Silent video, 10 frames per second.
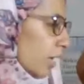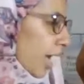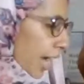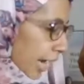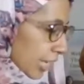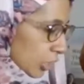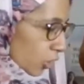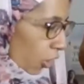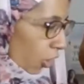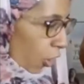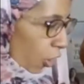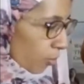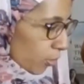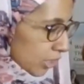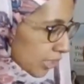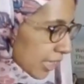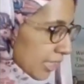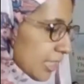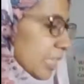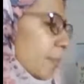book has got almost
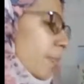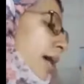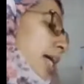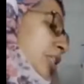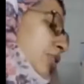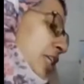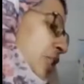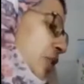60 plus